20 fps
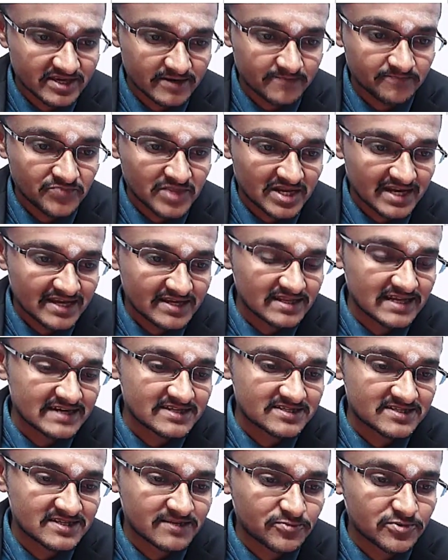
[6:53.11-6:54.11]
like
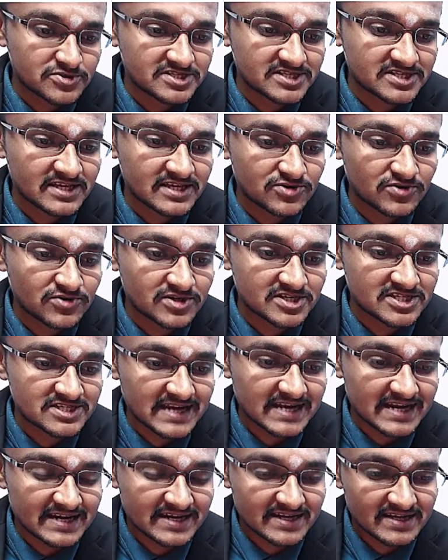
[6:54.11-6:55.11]
let's suppose say you are
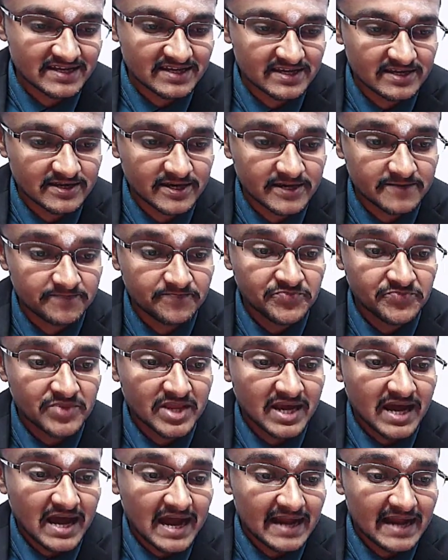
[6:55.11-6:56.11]
standing here
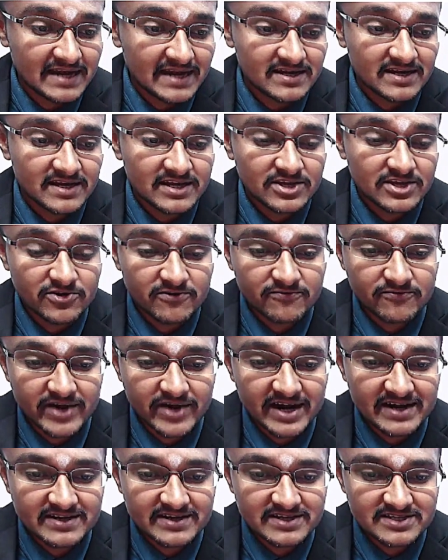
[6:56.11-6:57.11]
and your
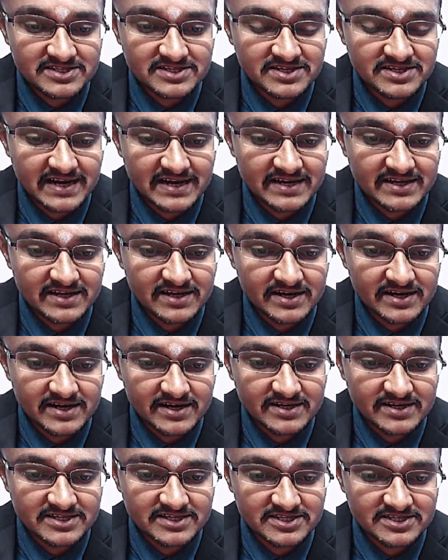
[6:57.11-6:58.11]
friend is standing
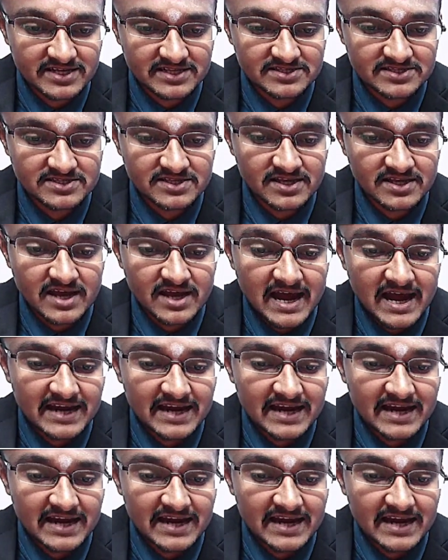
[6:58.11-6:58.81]
at a distance,